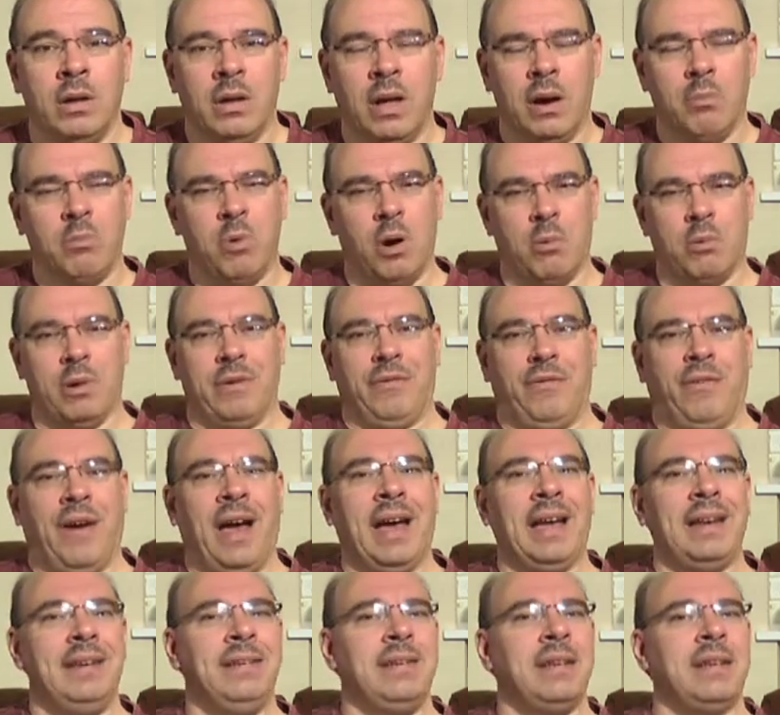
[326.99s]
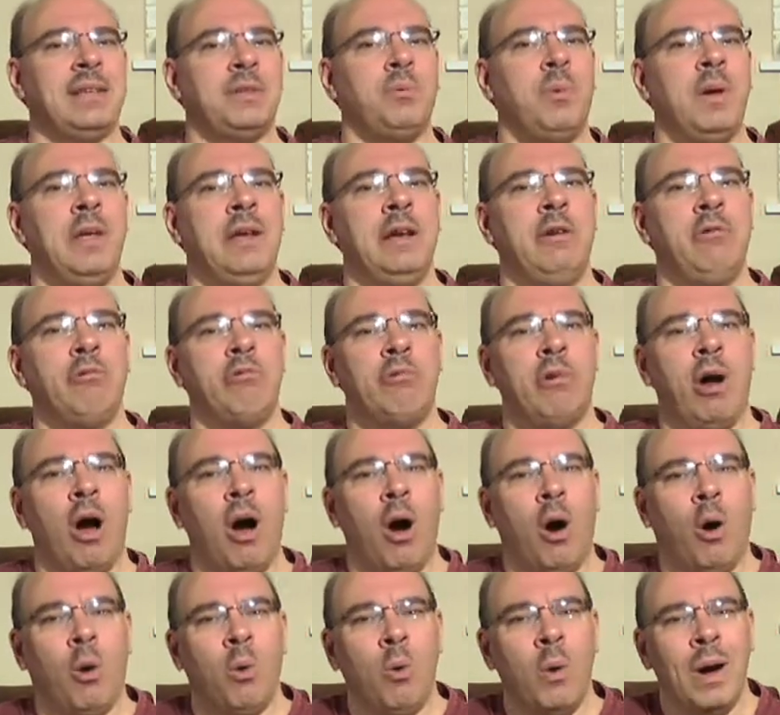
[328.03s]
And what we find is we
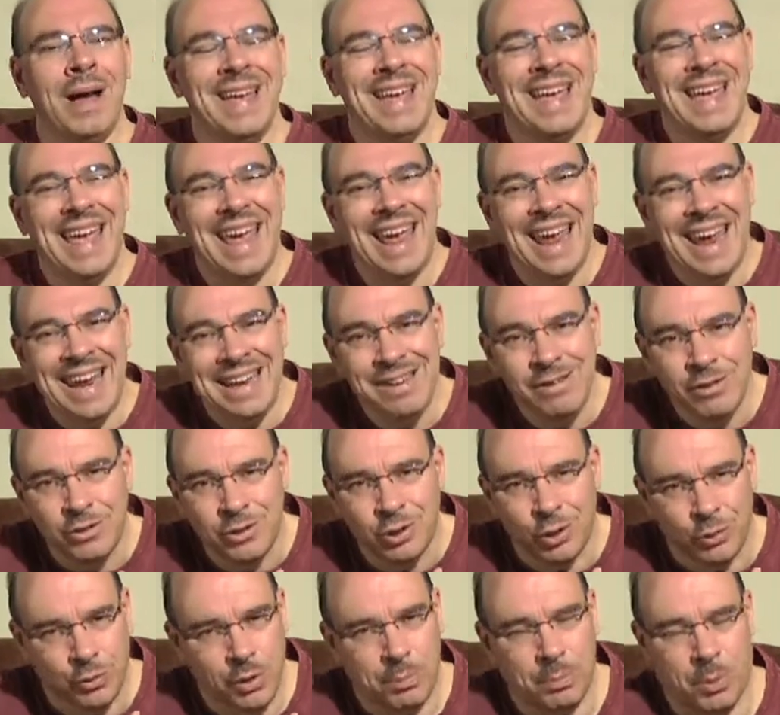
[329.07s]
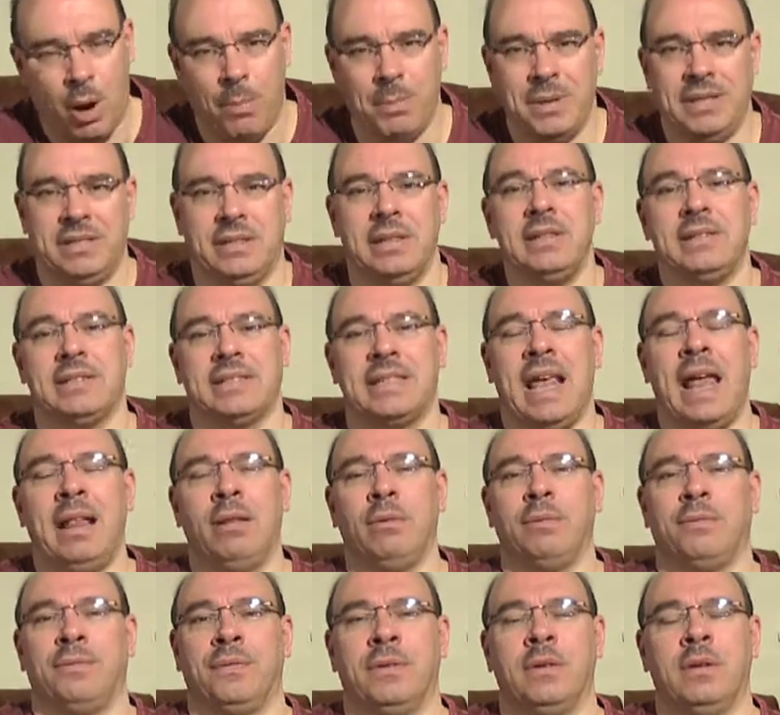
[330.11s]
grow into the promise
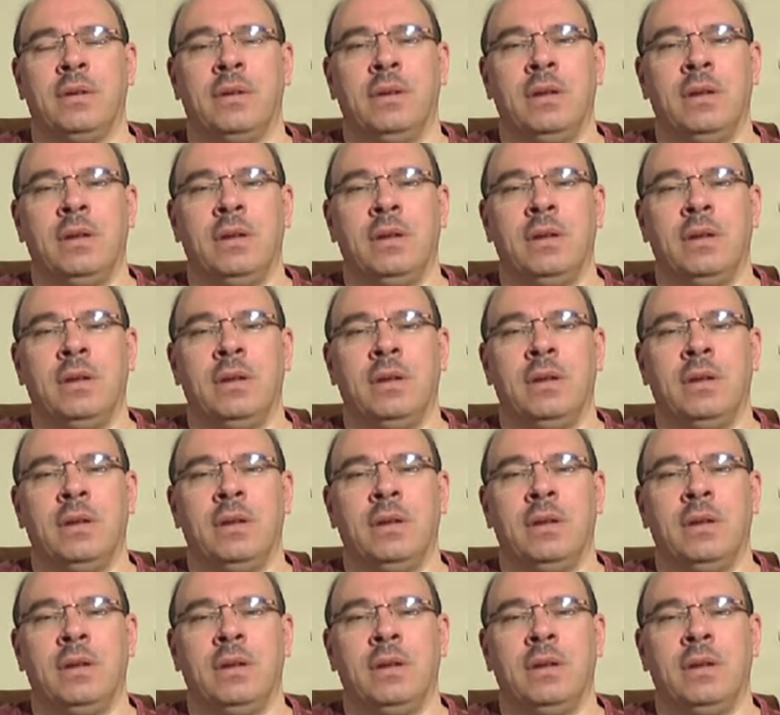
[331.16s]
itself.